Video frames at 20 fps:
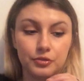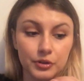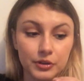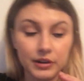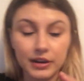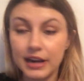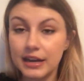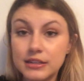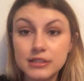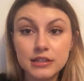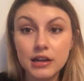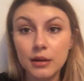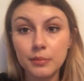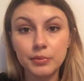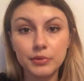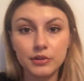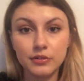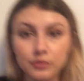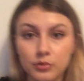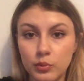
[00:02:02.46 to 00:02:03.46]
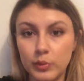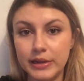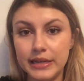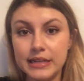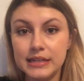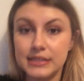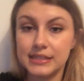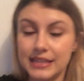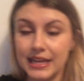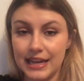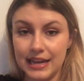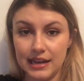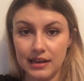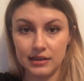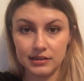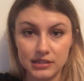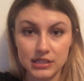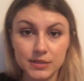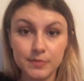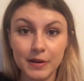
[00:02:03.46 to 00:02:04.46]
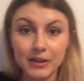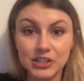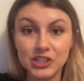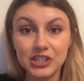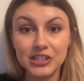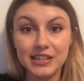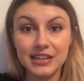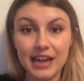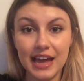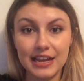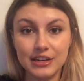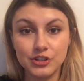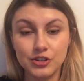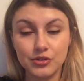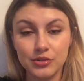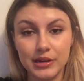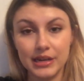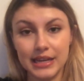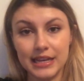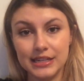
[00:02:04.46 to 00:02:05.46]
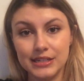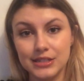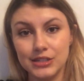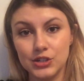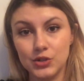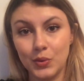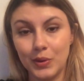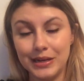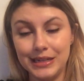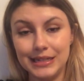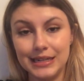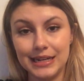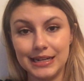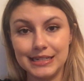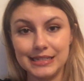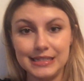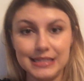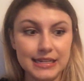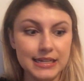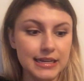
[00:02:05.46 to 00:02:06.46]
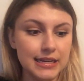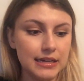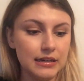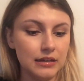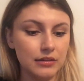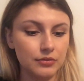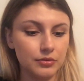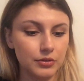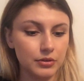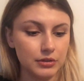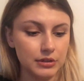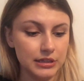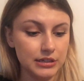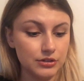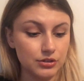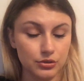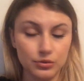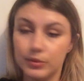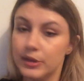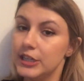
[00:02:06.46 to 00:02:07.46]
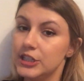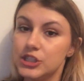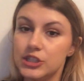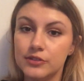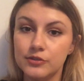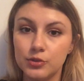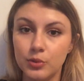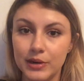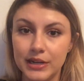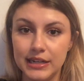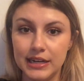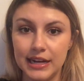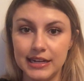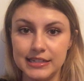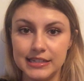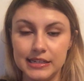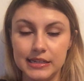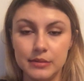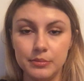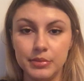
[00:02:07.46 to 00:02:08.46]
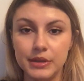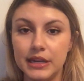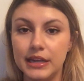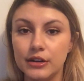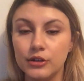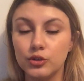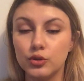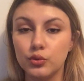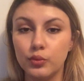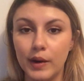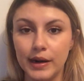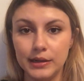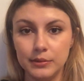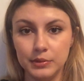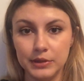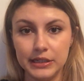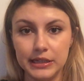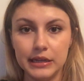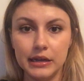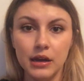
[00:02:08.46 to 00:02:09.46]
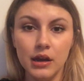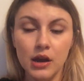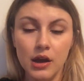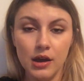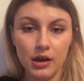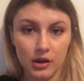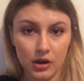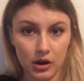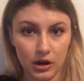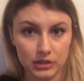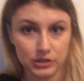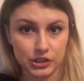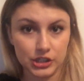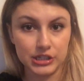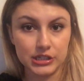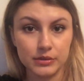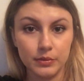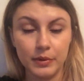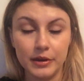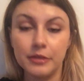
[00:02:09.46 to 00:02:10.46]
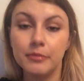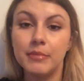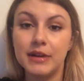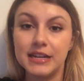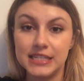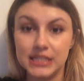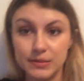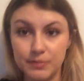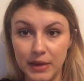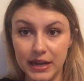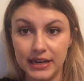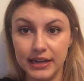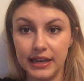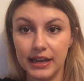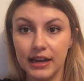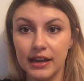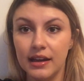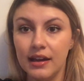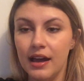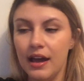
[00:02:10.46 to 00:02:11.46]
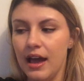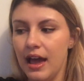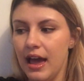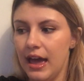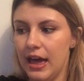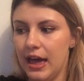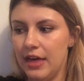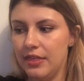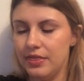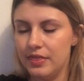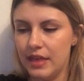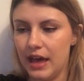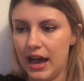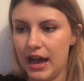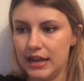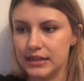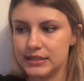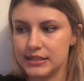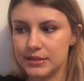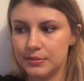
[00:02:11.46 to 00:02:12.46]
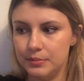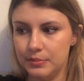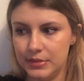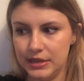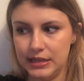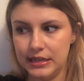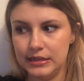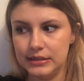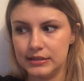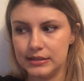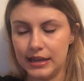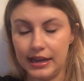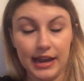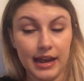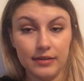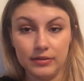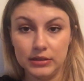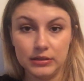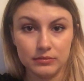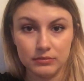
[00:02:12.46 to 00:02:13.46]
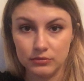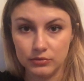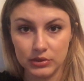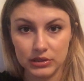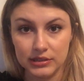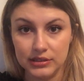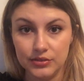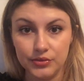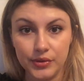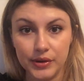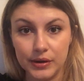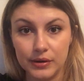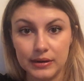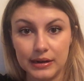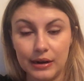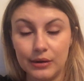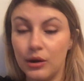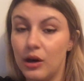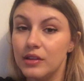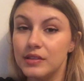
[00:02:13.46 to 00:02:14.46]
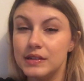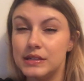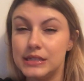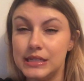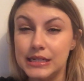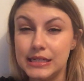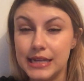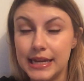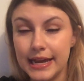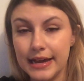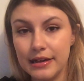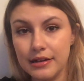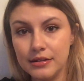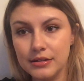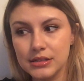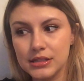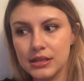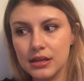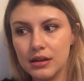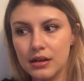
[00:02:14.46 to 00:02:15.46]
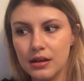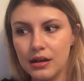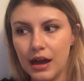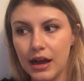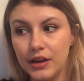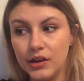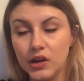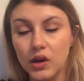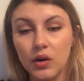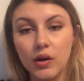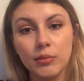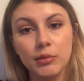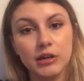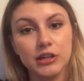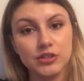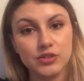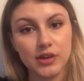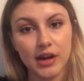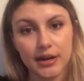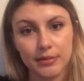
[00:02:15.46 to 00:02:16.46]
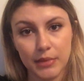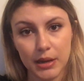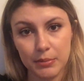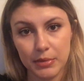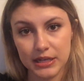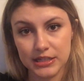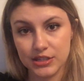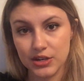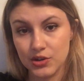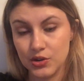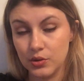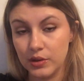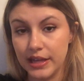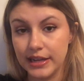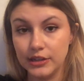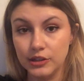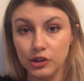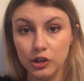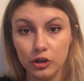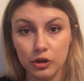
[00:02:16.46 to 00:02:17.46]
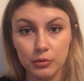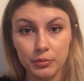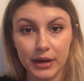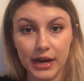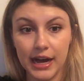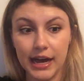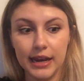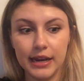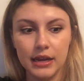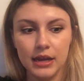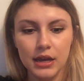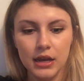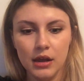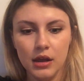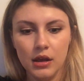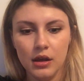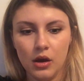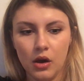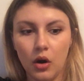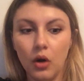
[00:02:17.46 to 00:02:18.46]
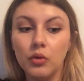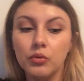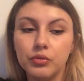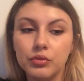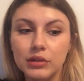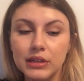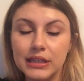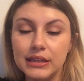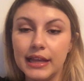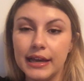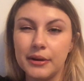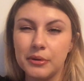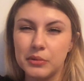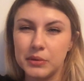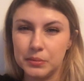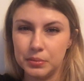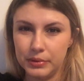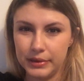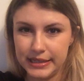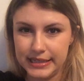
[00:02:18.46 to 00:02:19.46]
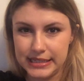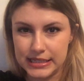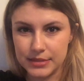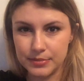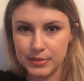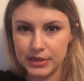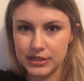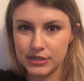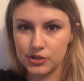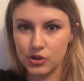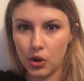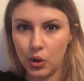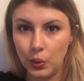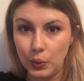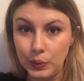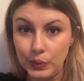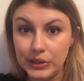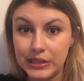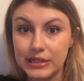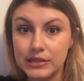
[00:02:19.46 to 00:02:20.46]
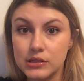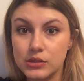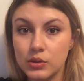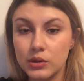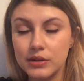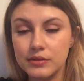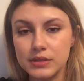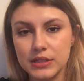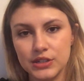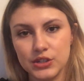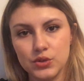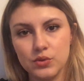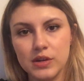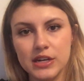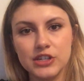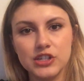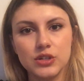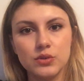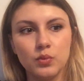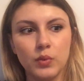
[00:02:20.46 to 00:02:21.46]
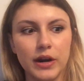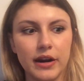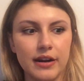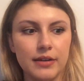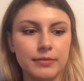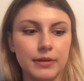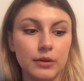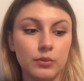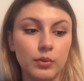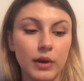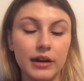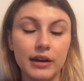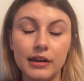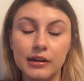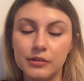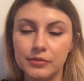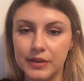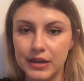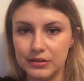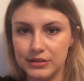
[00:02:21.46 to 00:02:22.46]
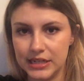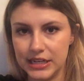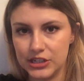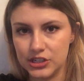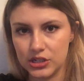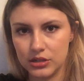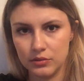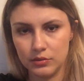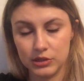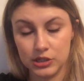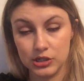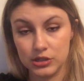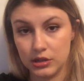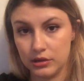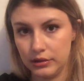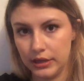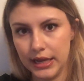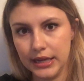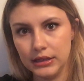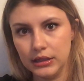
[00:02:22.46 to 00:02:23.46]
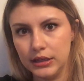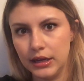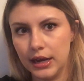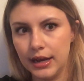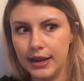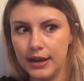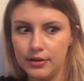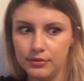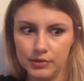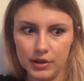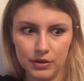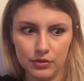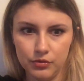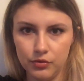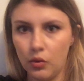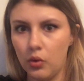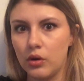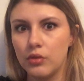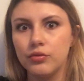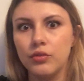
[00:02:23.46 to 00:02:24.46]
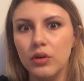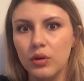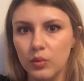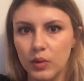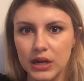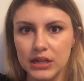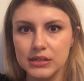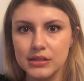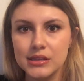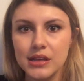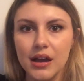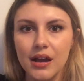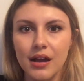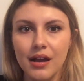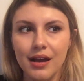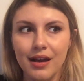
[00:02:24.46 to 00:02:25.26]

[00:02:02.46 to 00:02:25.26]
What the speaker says: For the next couple of weeks, and especially entering into 2019, and for the duration of 2019, be incredibly conscious with my spending. And that means I haven't really figured out all the details. I know I'm going to try my best to do like a low buy, hopefully like a replacement only sort of situation, where if I run out of foundation, which is unlikely, I have like 4 full ones,